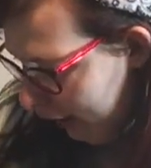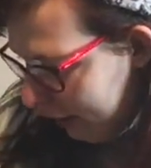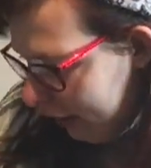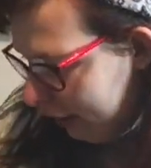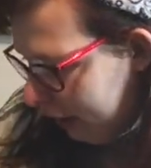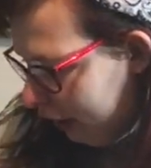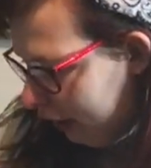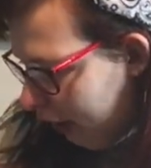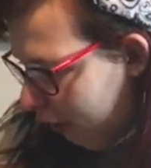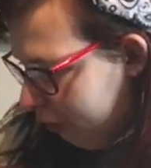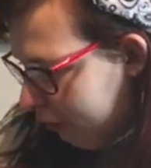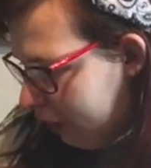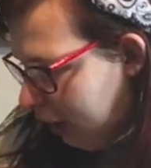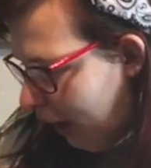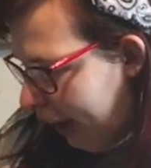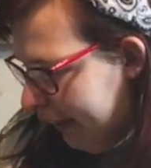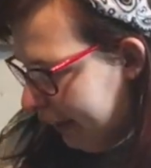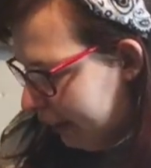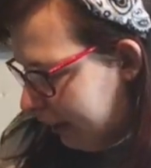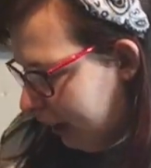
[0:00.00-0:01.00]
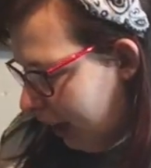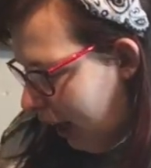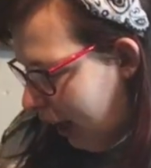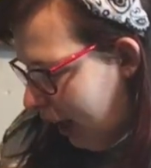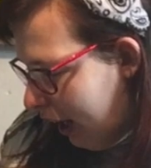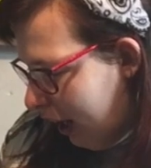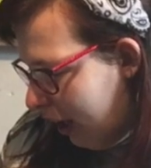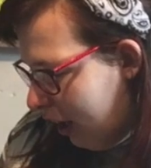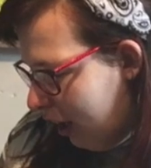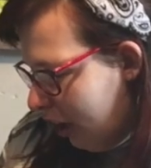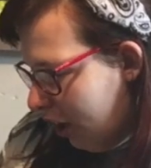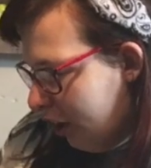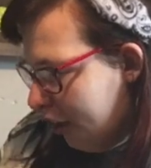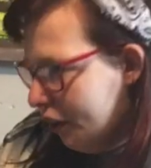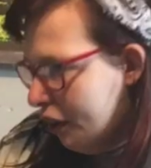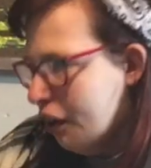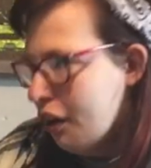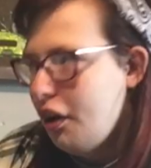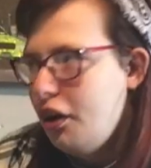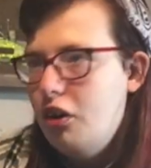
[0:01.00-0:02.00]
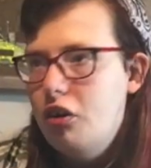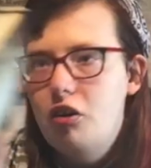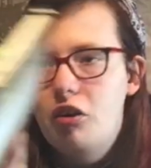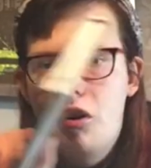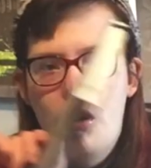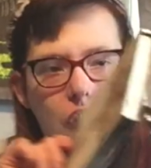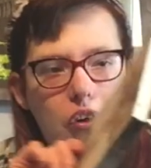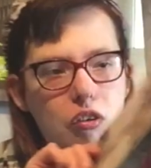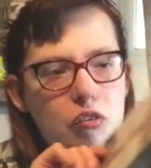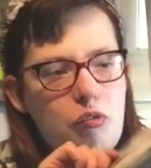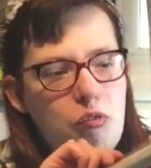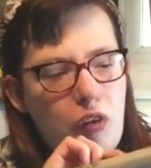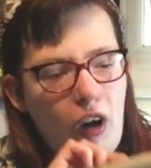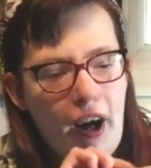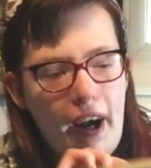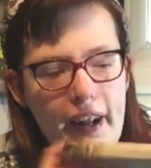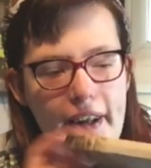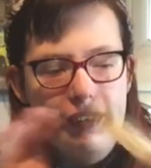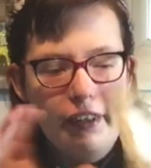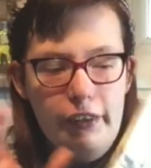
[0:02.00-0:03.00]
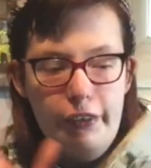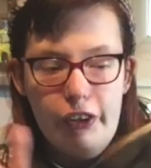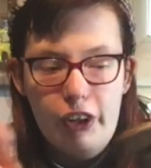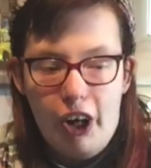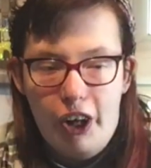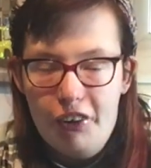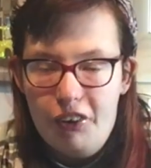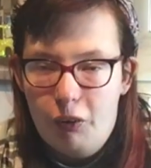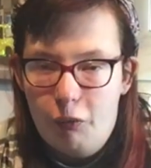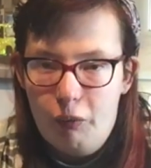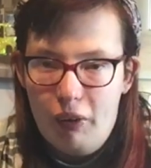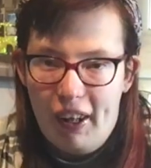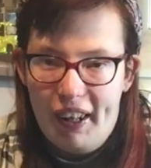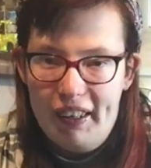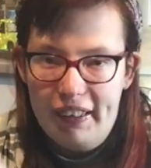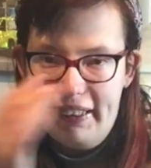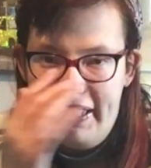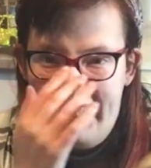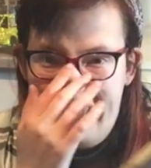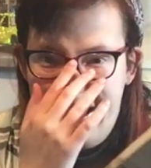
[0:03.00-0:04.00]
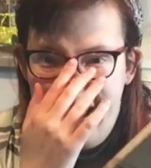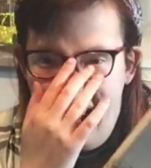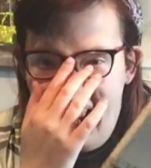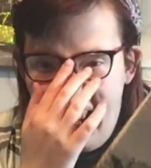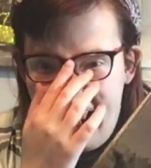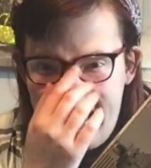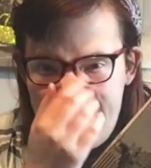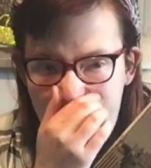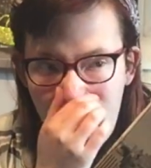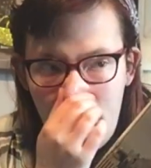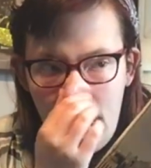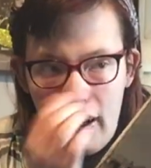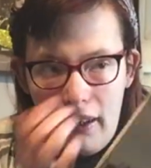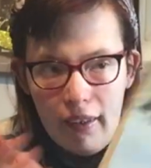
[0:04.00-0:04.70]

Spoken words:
because I've started to write in a journal lately, and